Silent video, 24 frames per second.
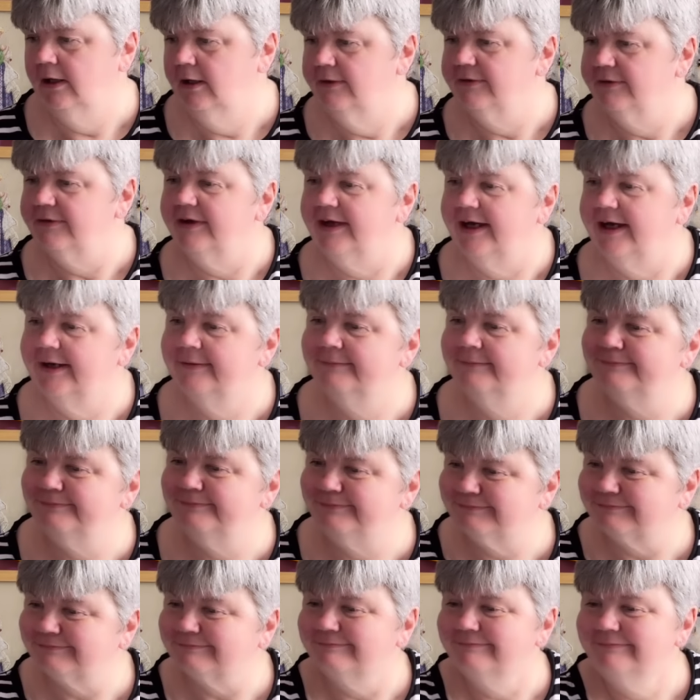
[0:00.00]
So yeah,
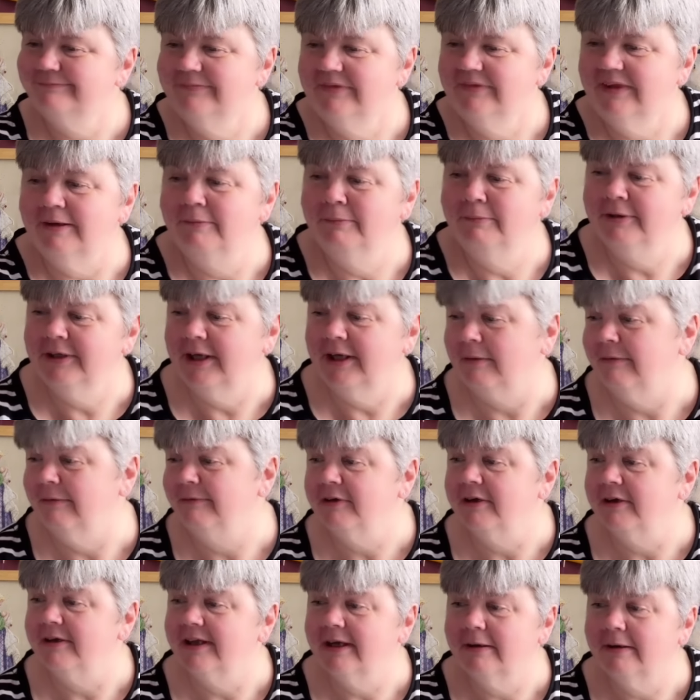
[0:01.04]
but now I've
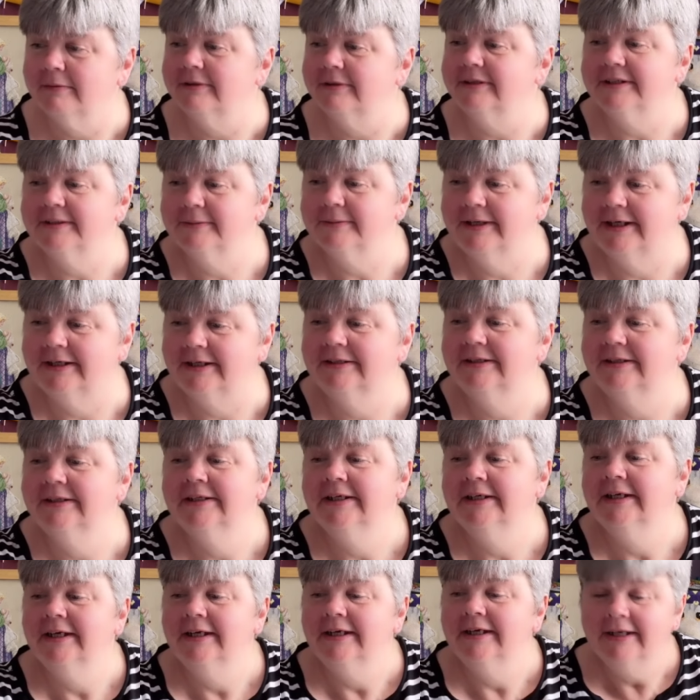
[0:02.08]
got that one as well.
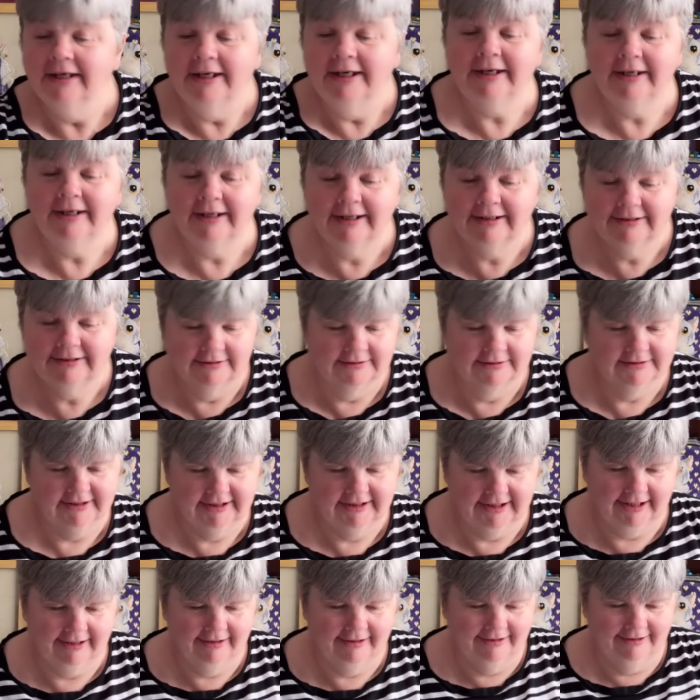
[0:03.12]
So
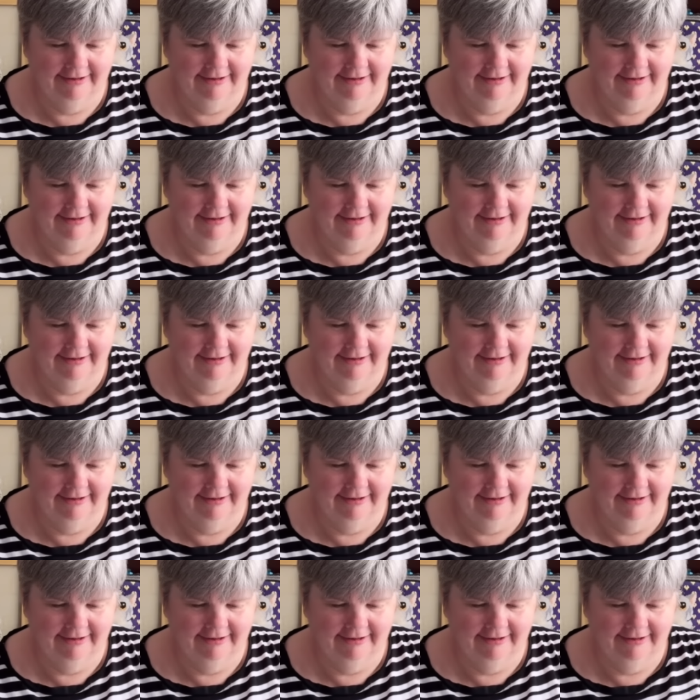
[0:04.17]
yeah.